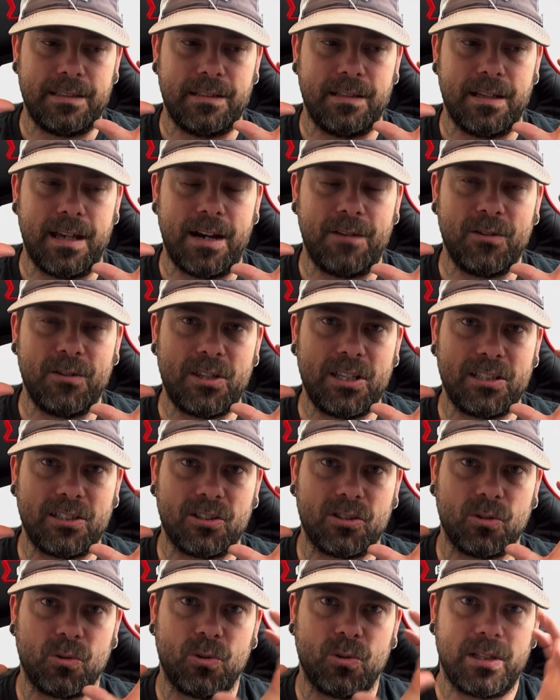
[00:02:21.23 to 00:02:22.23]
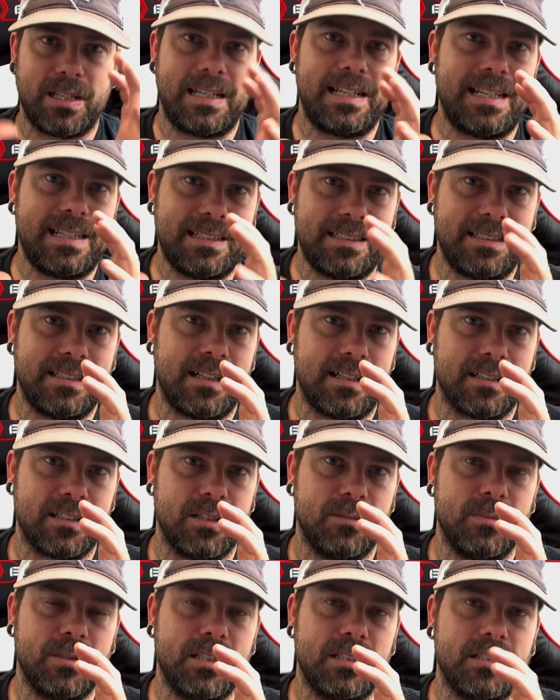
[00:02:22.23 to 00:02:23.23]
everything's stored in a
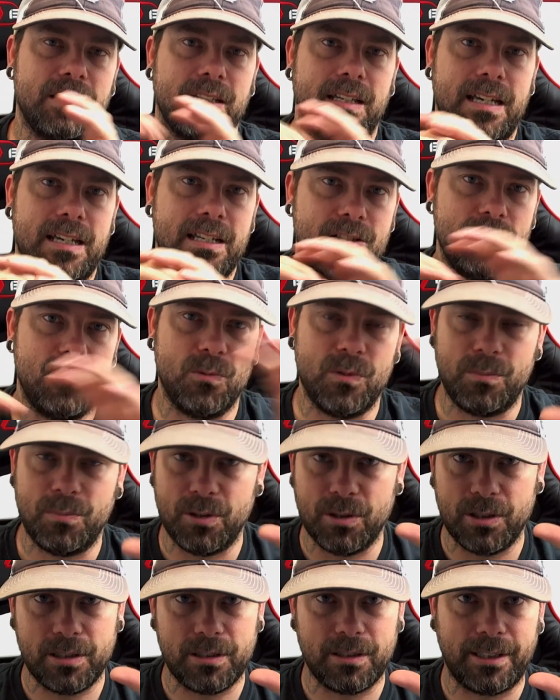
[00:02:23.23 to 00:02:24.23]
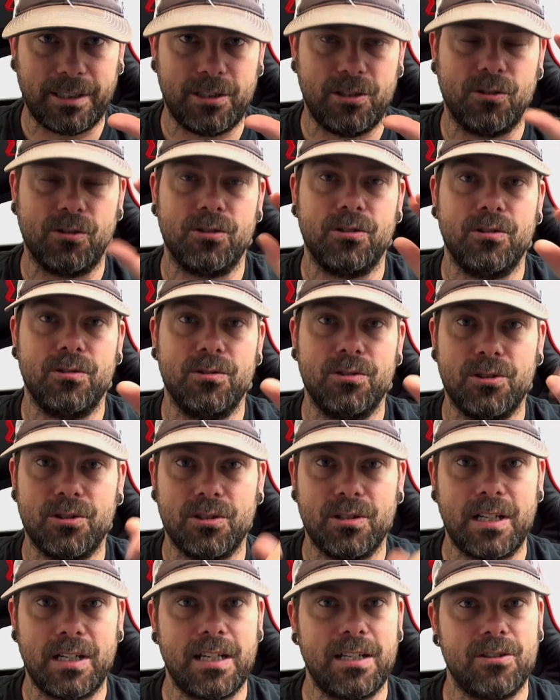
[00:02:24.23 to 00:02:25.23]
document, and you would put like your
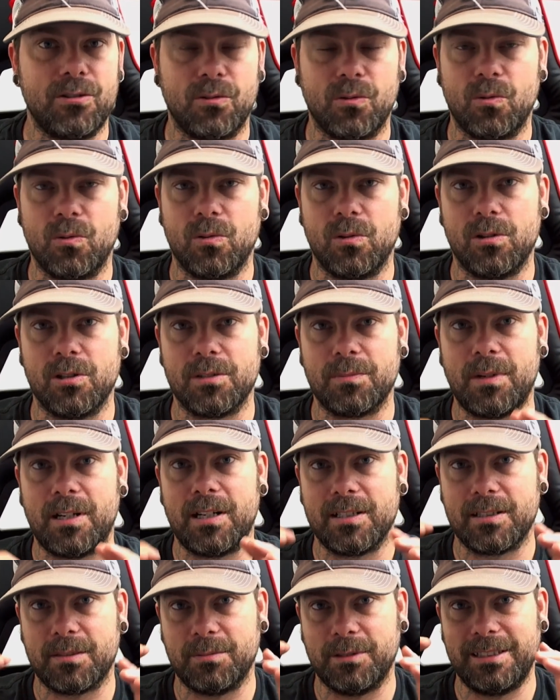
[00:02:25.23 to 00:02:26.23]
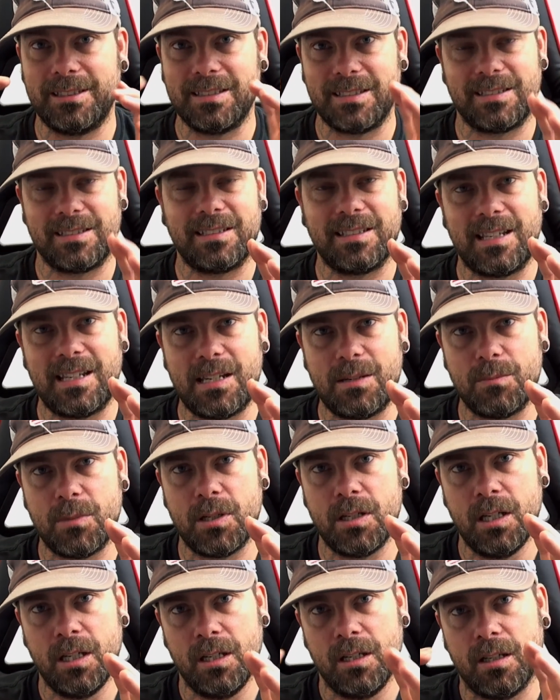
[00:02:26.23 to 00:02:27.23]
user and your orders possibly in the same
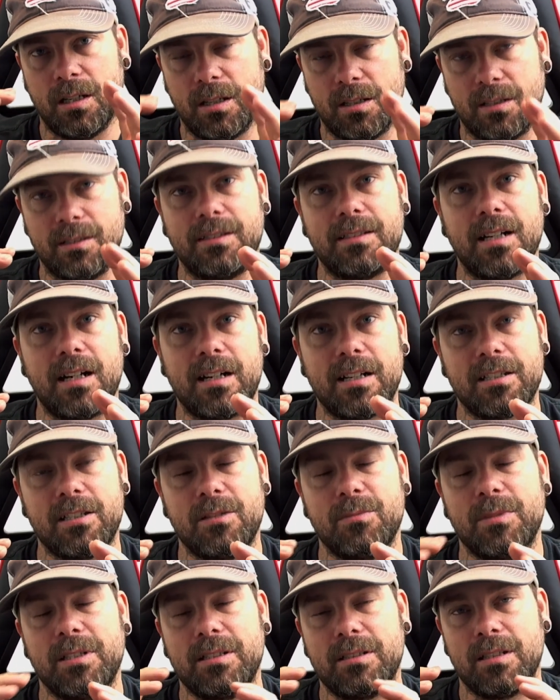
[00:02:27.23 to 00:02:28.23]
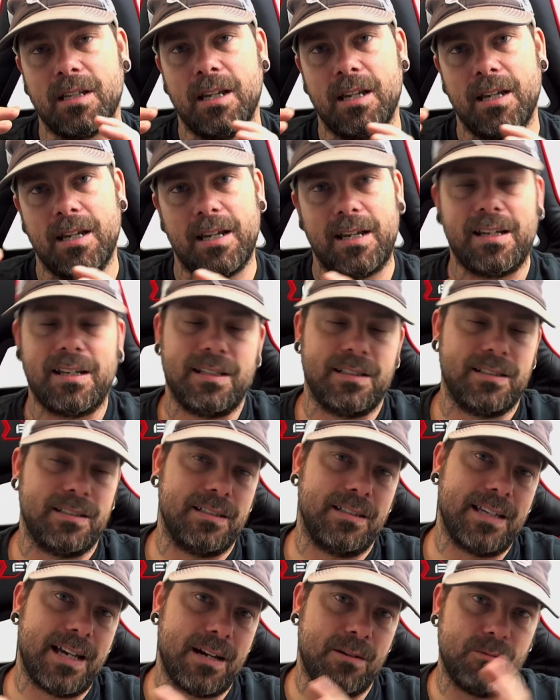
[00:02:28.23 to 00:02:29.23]
document,
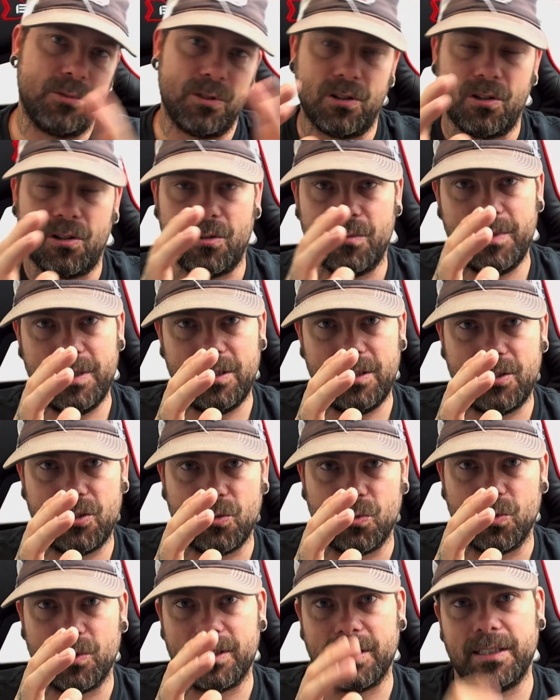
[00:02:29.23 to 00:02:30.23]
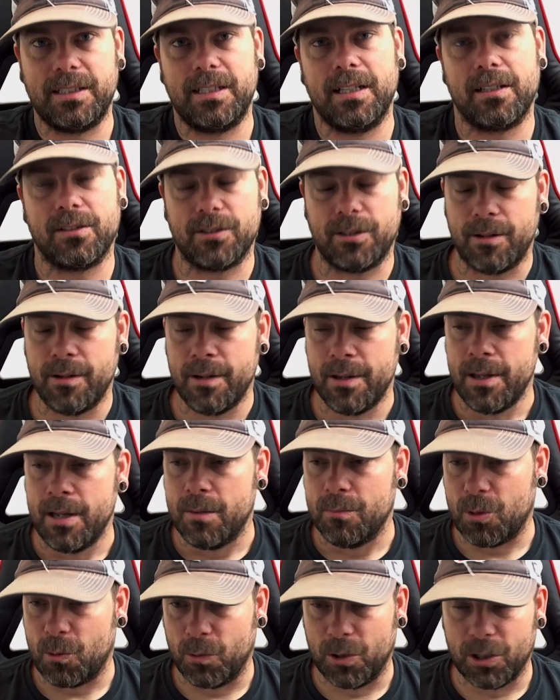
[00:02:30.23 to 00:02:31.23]
and that would all be stored together.
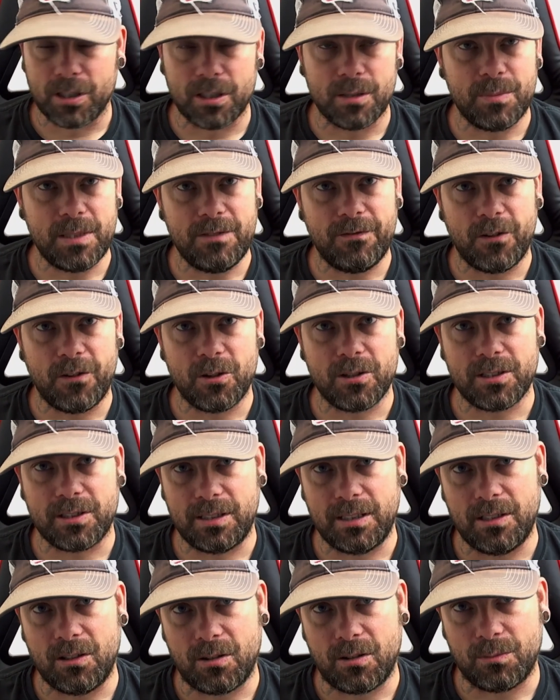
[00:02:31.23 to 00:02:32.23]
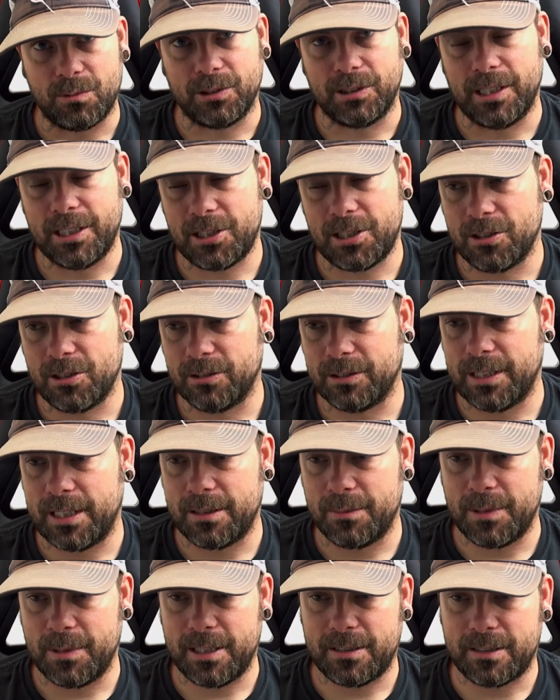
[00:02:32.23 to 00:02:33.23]
But we're going to be focusing on relational
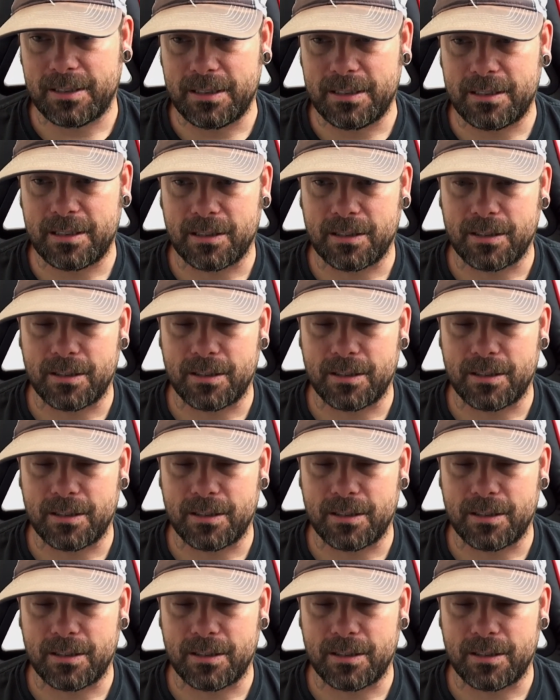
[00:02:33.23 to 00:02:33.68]
databases.